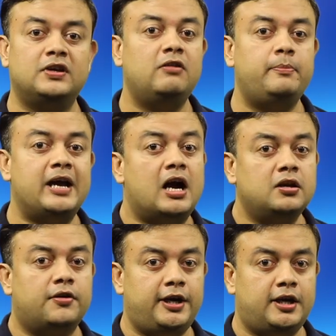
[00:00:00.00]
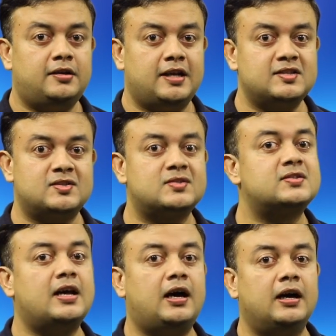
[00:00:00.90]
there will be ungraded
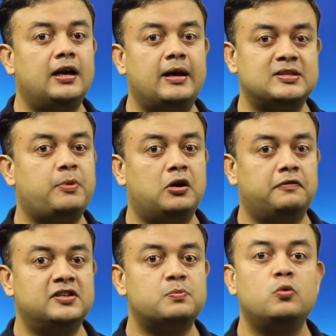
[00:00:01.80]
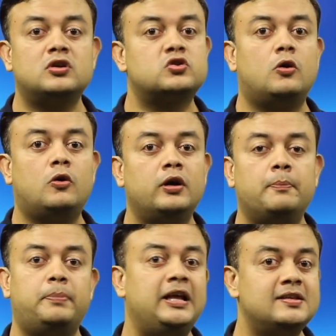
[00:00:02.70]
tests uh, as part of MOOC. so
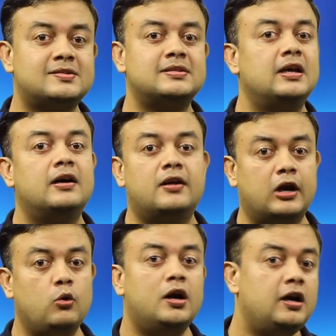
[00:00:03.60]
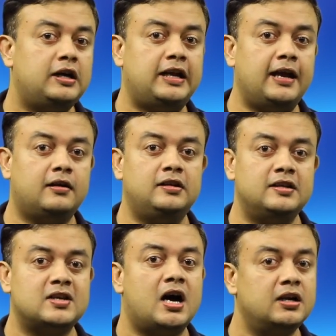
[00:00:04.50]
please regularly take
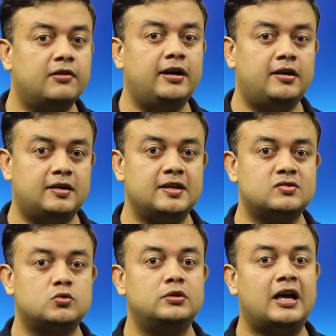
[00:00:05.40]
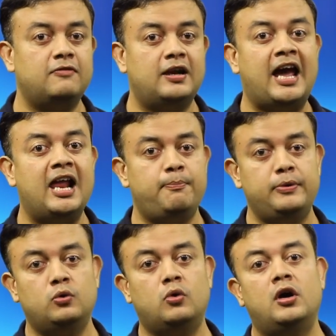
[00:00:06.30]
these ungraded tests so that will help
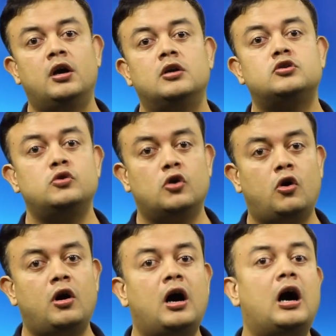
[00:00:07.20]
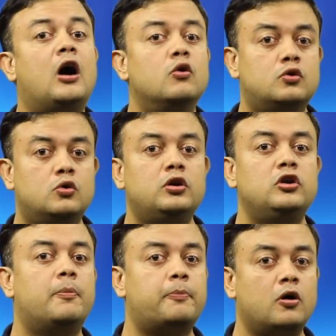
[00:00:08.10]
you to know how good
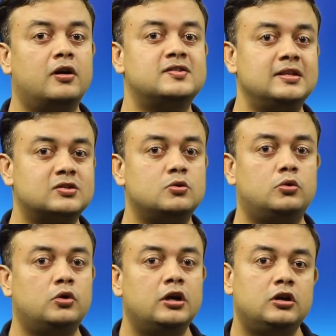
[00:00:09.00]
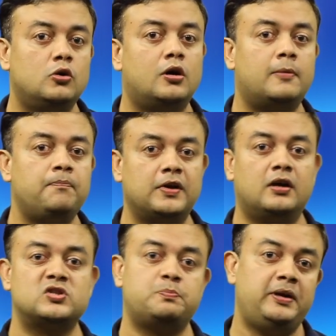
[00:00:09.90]
you are progressing. So your
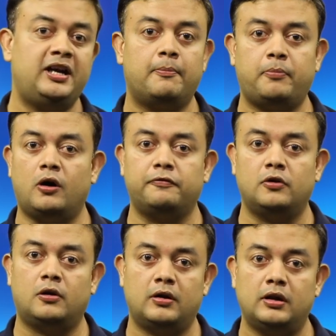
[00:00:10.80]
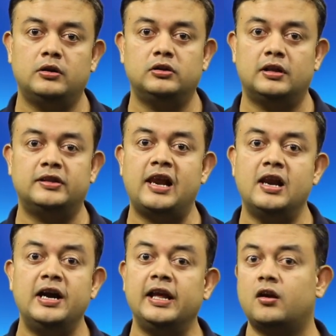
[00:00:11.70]
uh, speed up of your uh, the
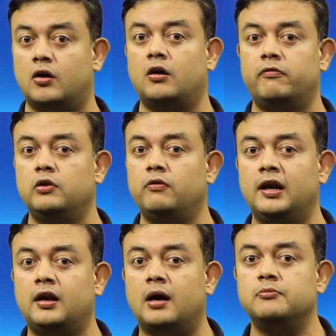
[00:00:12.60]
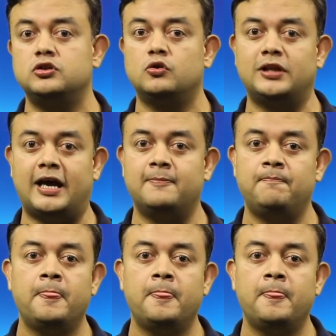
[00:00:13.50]
learning curve, you will come to know that.